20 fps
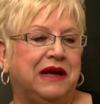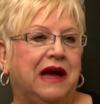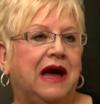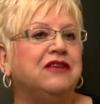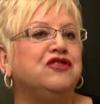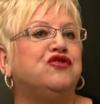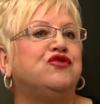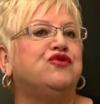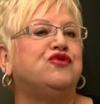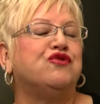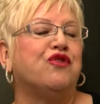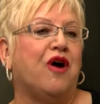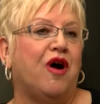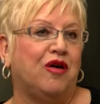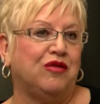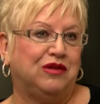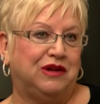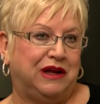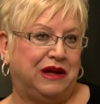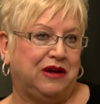and
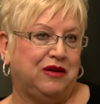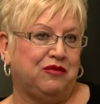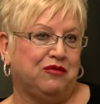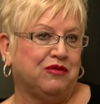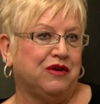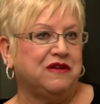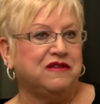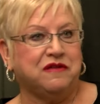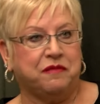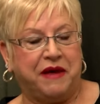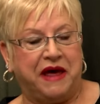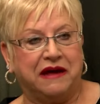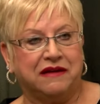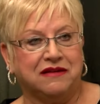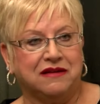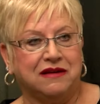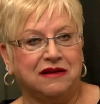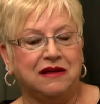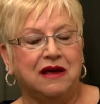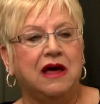strongly
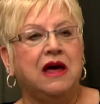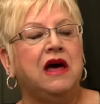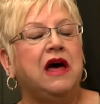respected,